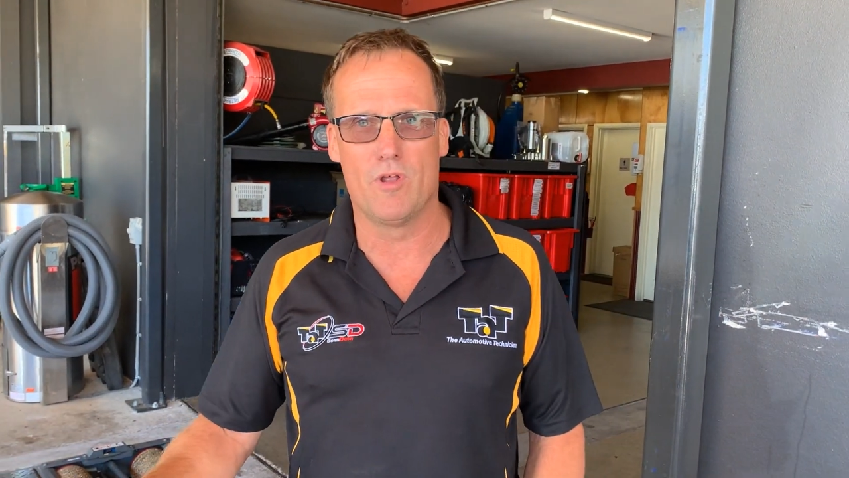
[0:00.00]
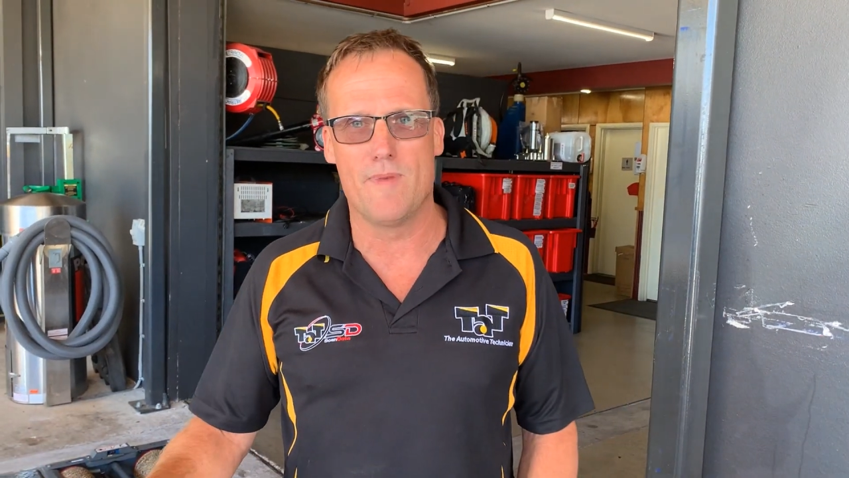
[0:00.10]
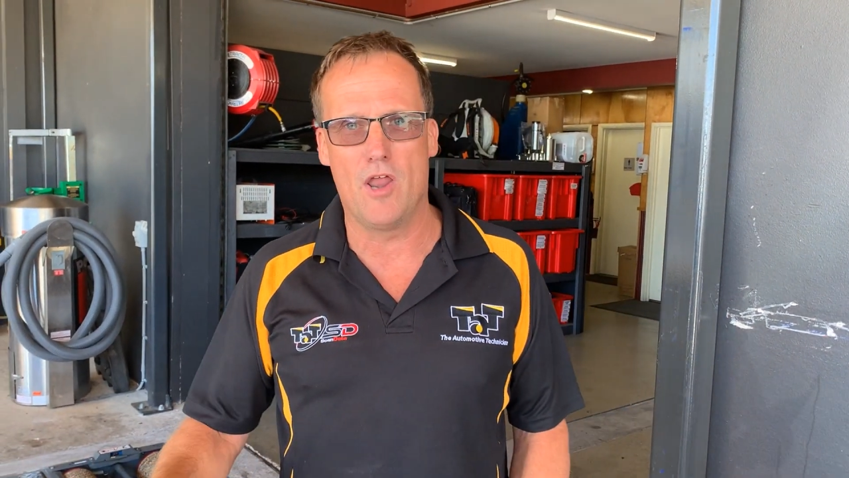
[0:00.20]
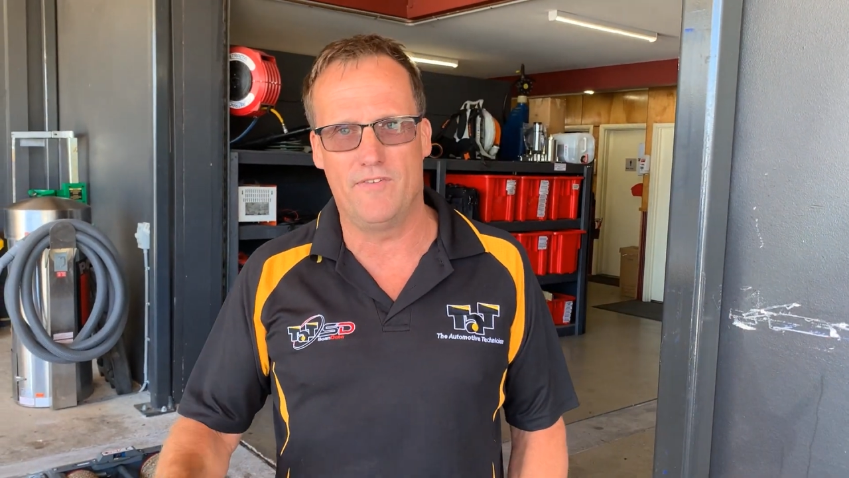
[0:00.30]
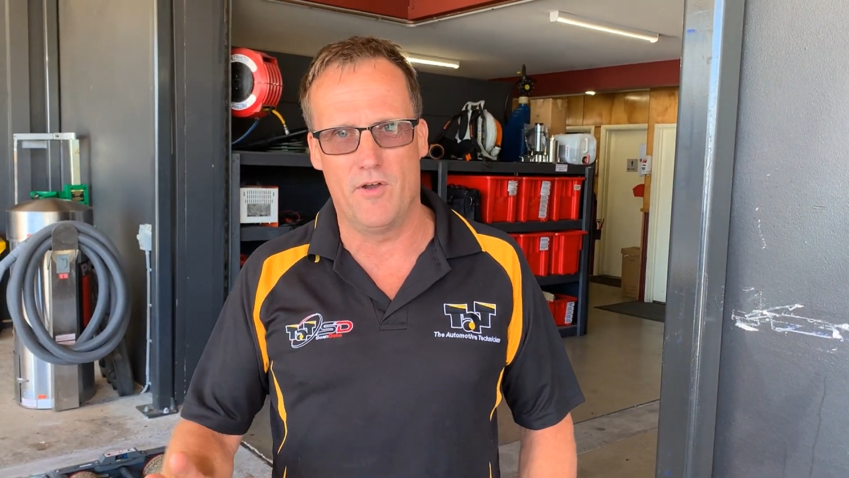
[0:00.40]

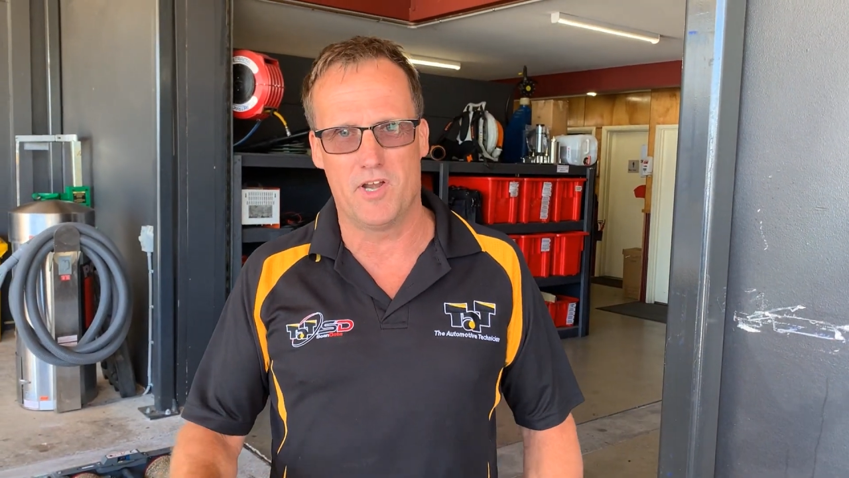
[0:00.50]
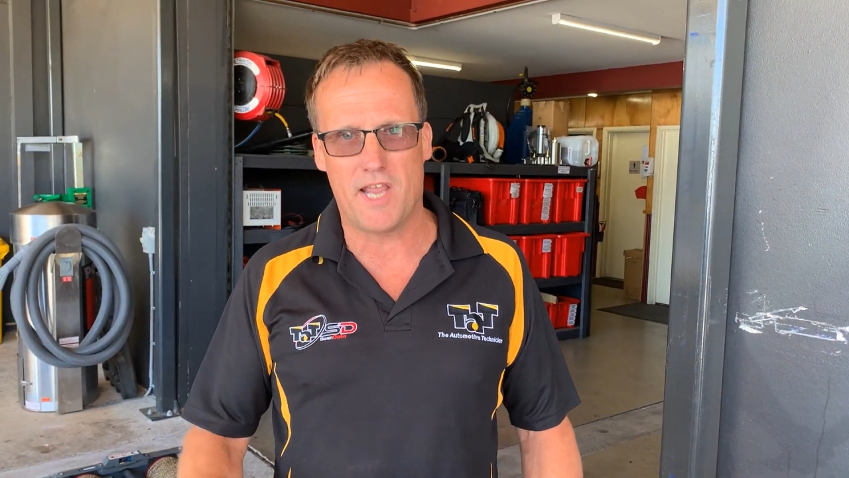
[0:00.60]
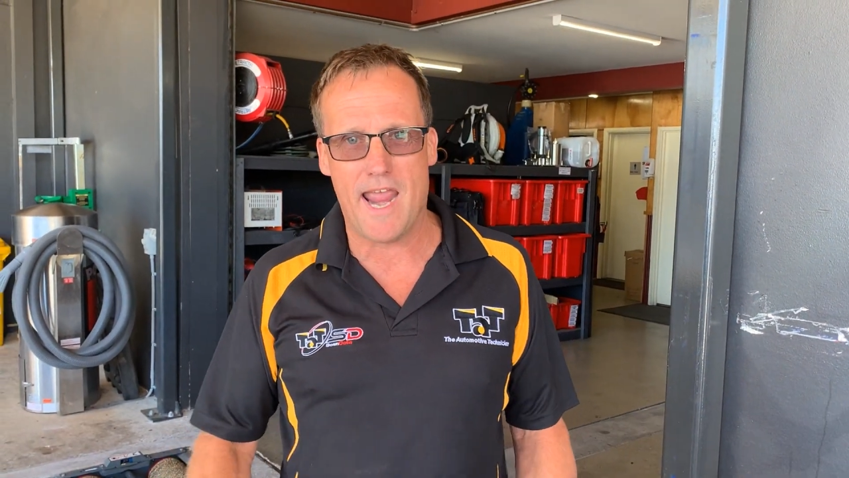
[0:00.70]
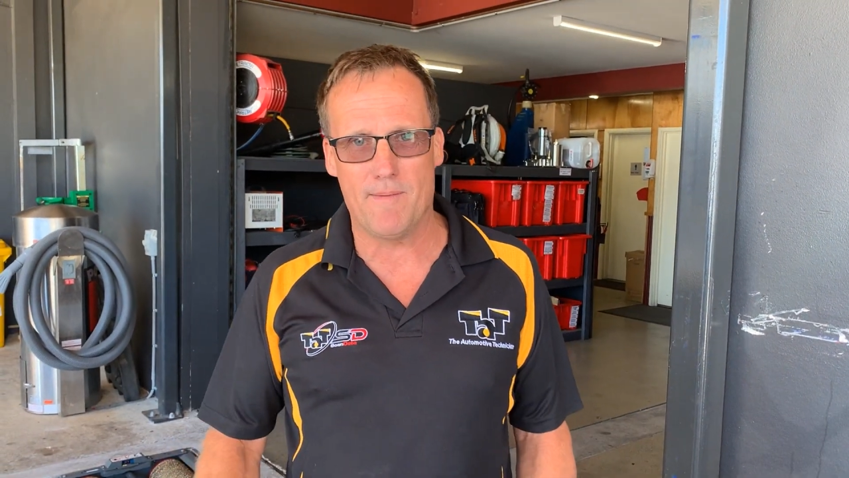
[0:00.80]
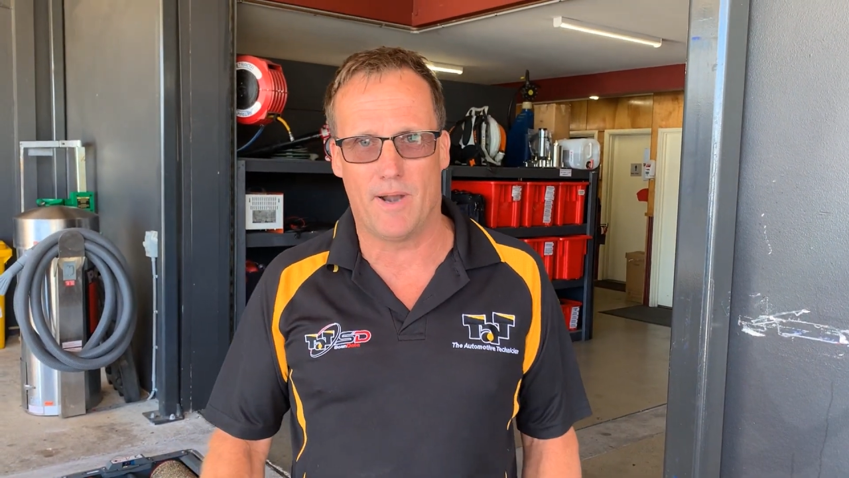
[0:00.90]
Automotive here in
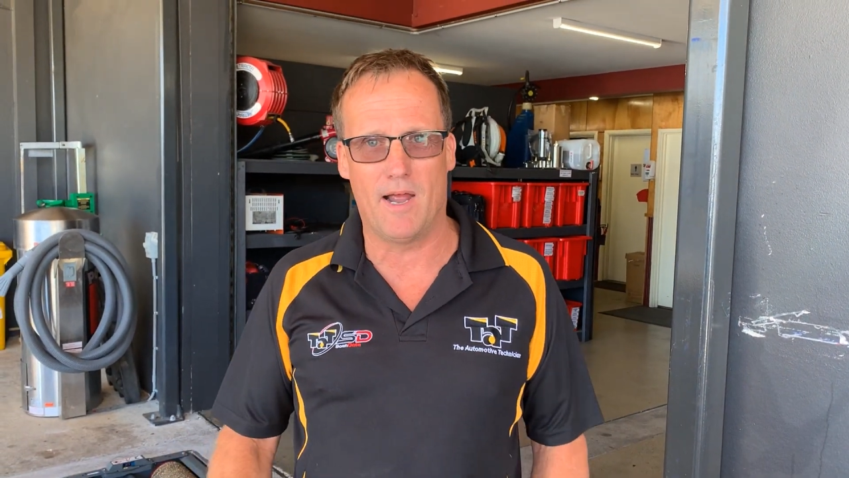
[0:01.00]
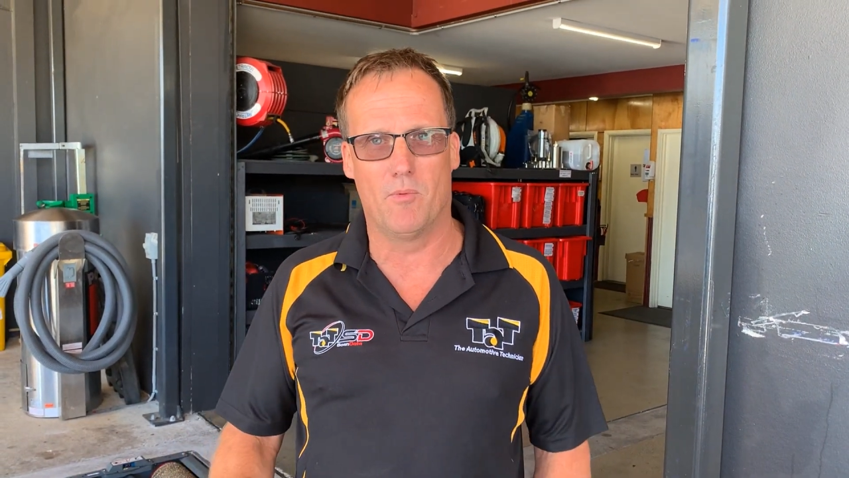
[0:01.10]
Canberra